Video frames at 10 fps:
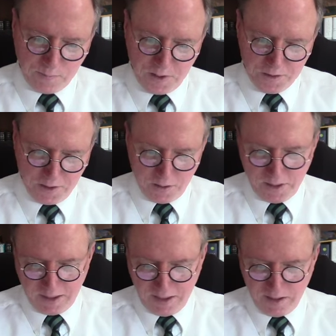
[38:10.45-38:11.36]
so
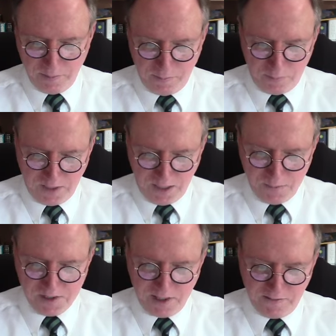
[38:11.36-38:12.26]
again, the
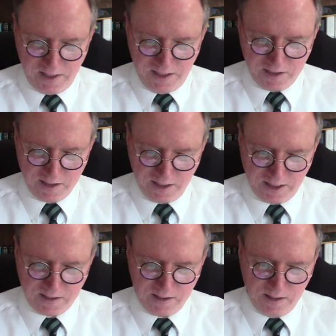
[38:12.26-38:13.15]
primacy of the
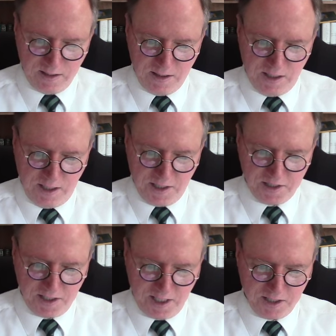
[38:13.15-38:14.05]
intellect uh,
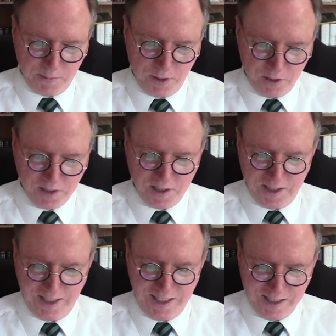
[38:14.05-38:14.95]
stands opposed to
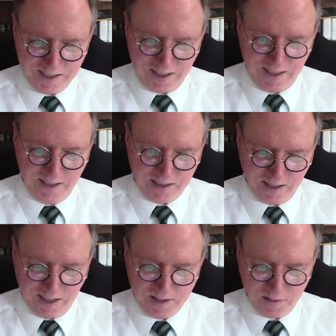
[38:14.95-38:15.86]
the
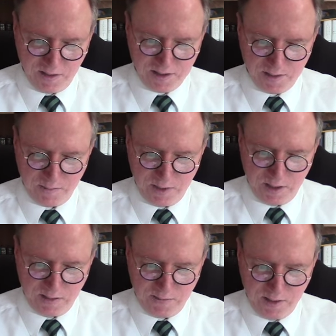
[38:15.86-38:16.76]
anti-intellectualism
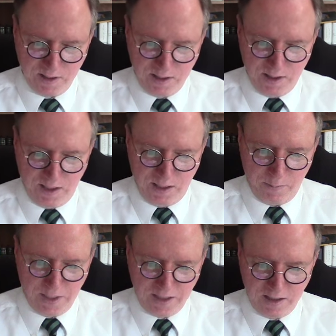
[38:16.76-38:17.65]
of Uh,
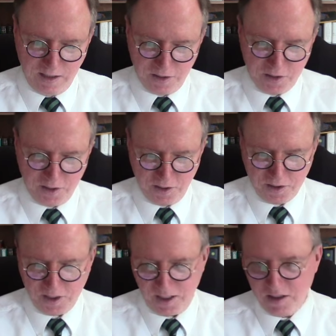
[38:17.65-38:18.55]
many in the
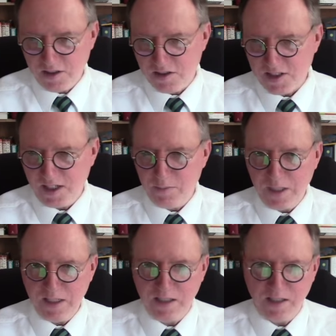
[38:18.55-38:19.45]
church, and you can say
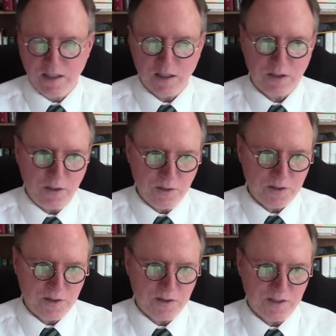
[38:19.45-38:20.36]
many in our
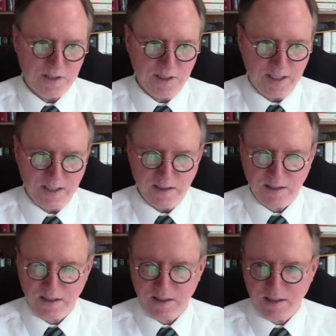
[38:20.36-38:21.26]
culture today.
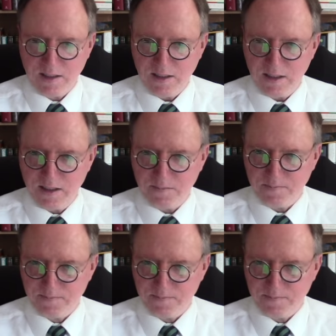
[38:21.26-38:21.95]
Um,